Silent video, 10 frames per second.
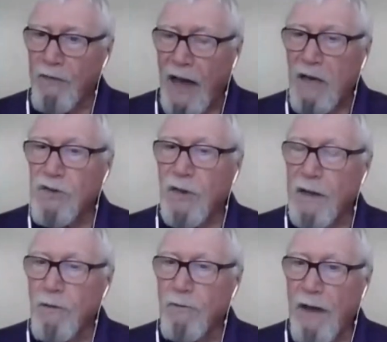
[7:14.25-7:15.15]
that has
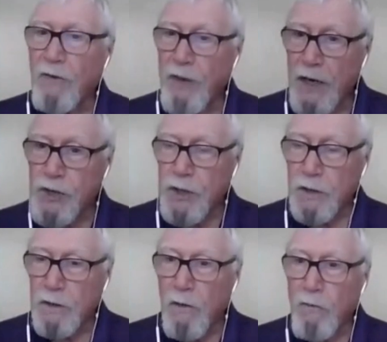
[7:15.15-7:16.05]
laid the
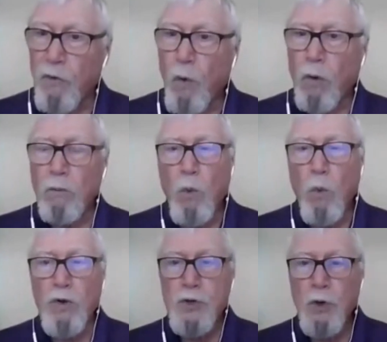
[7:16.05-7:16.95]
foundation for,
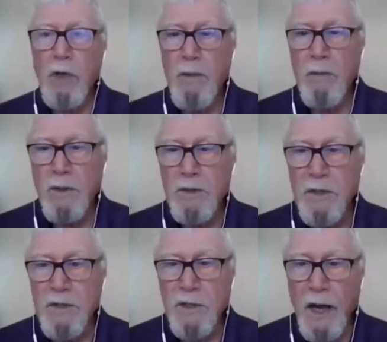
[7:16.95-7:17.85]
well, what is your commitment
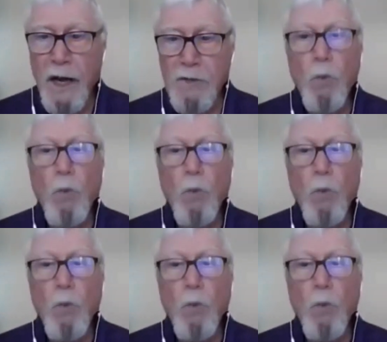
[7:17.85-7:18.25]
to CX?